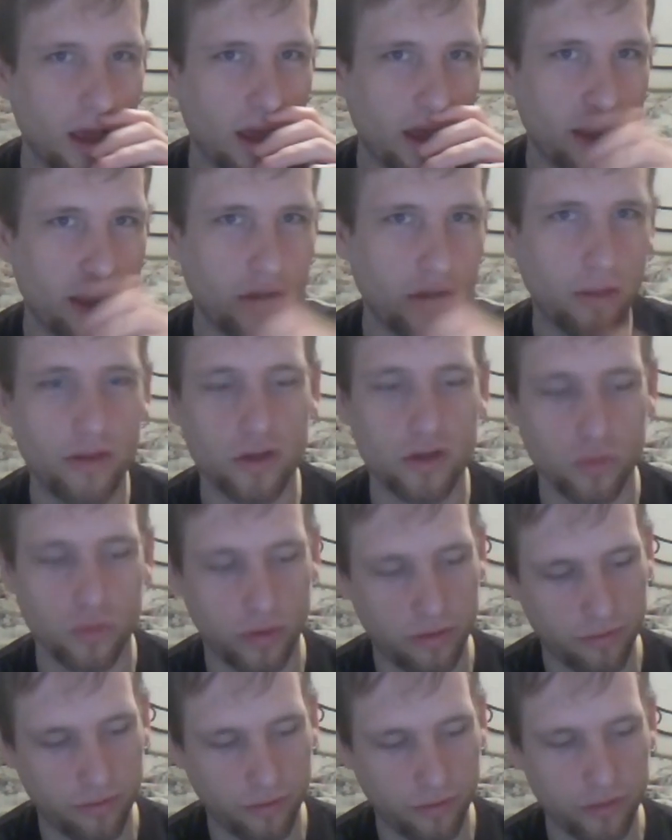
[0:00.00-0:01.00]
And on this
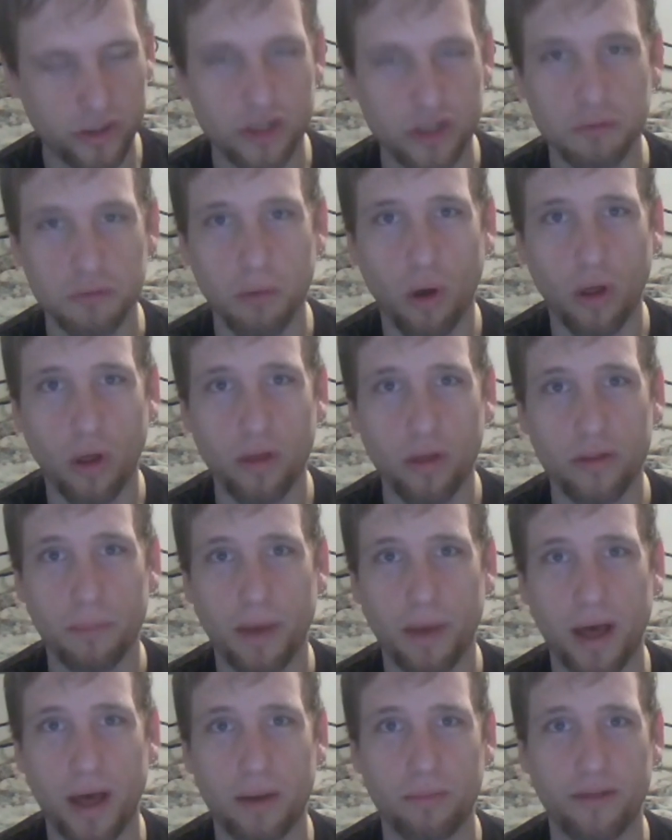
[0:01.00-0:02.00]
one, they're very small on the
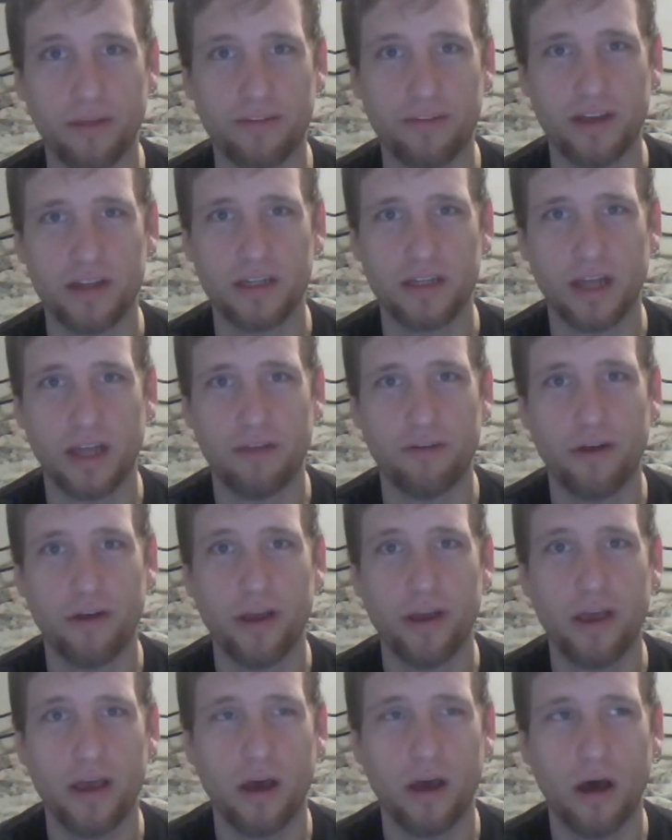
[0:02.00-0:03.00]
bottom left-hand side,
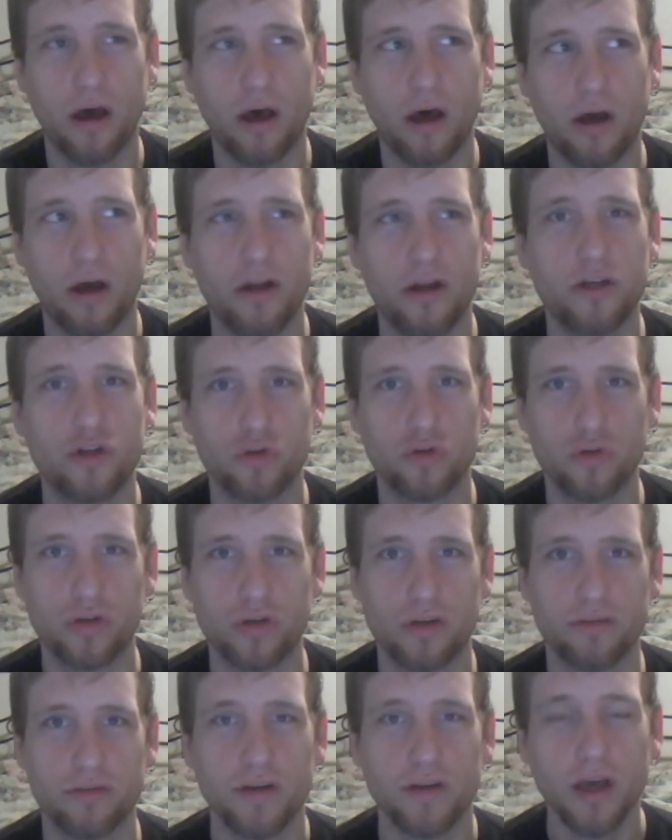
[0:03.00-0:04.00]
very
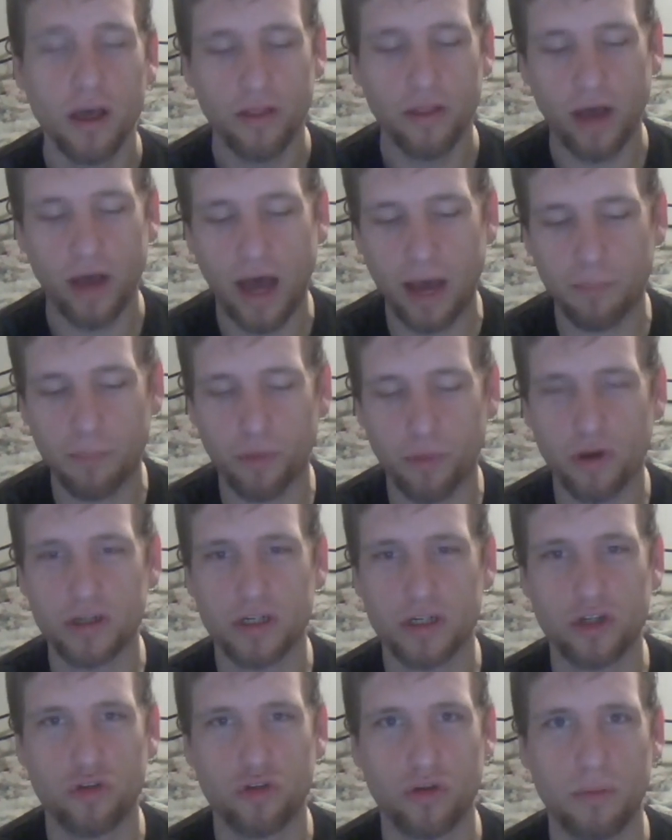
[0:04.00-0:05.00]
unintrusive. The hotbar
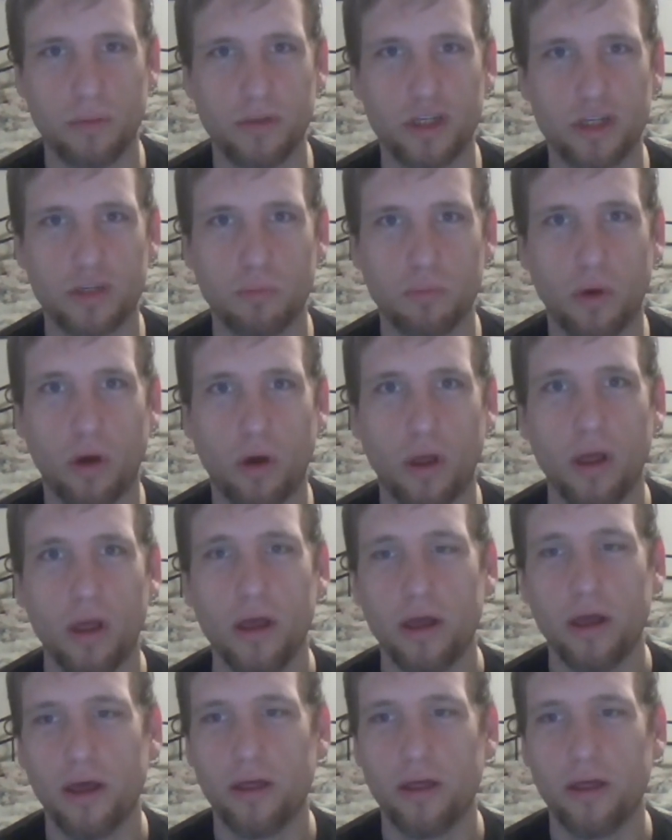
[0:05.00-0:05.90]
is extremely small.